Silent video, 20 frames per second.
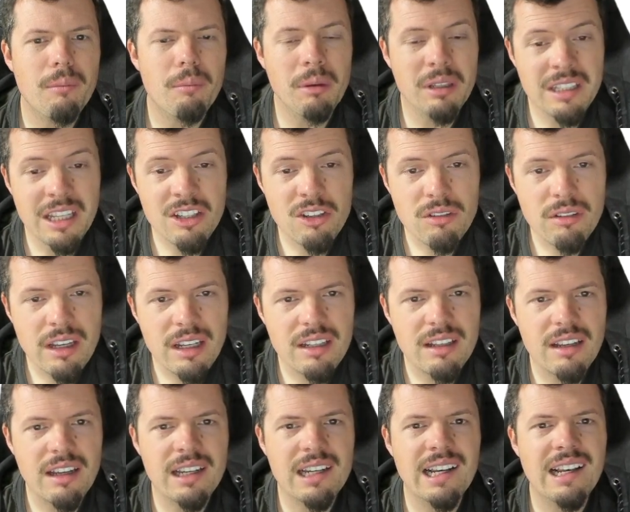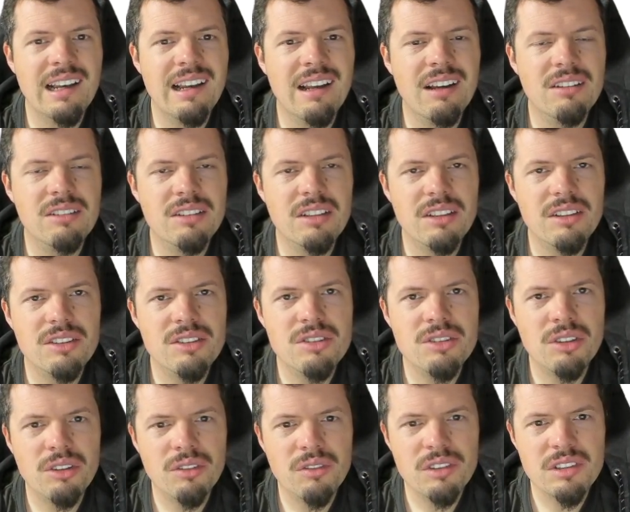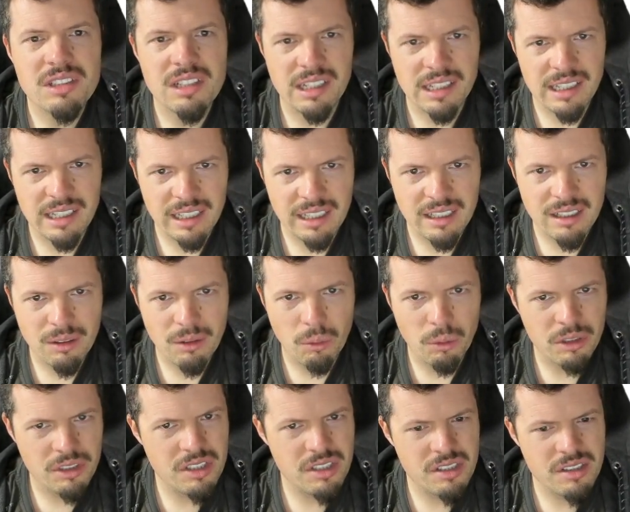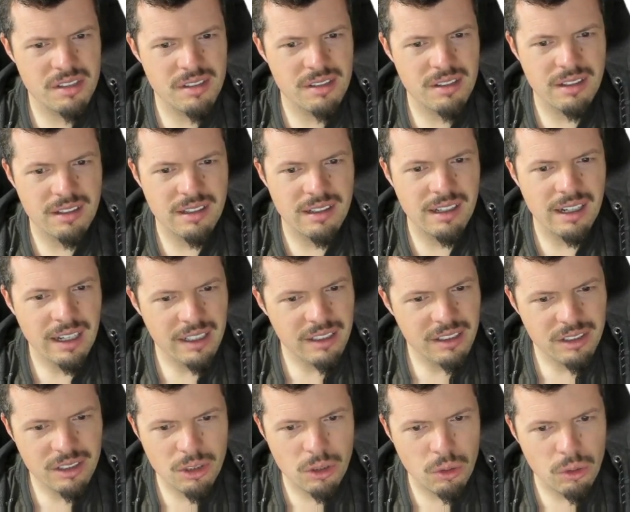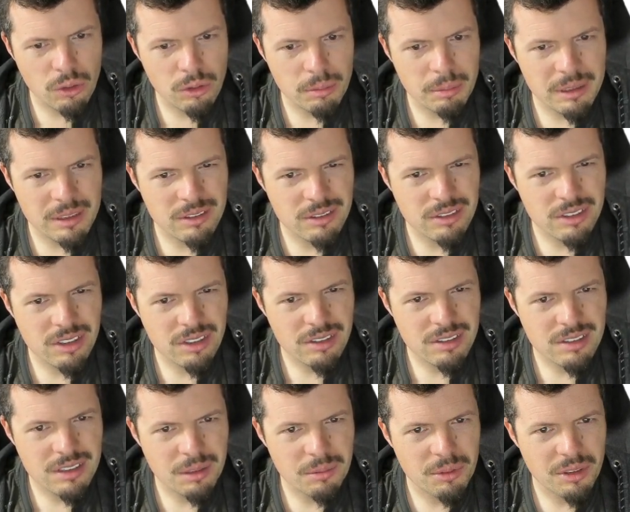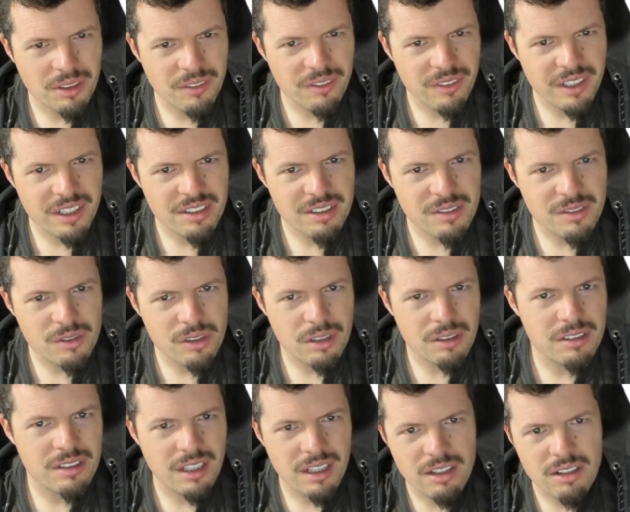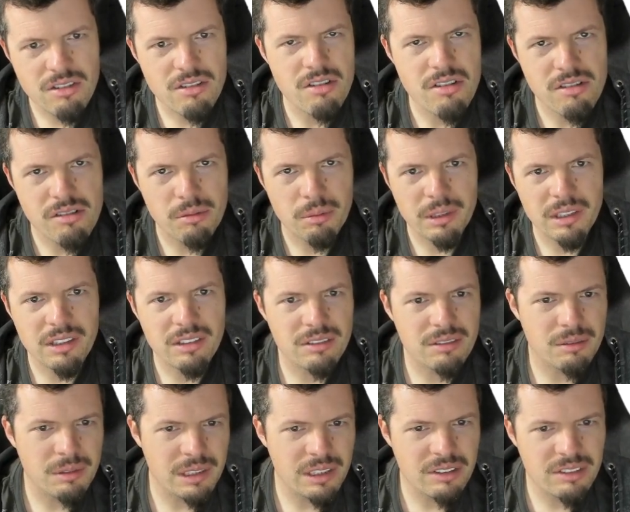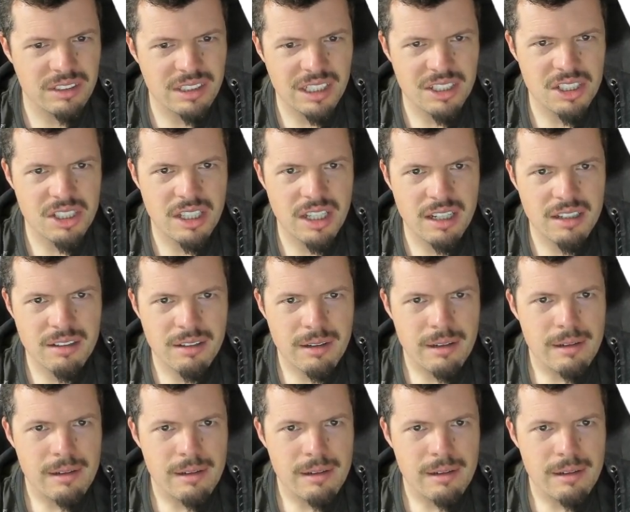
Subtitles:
But then you get a cloud service link, which is kind of cool, but also somewhat invasive. So I say, no, we don't touch that.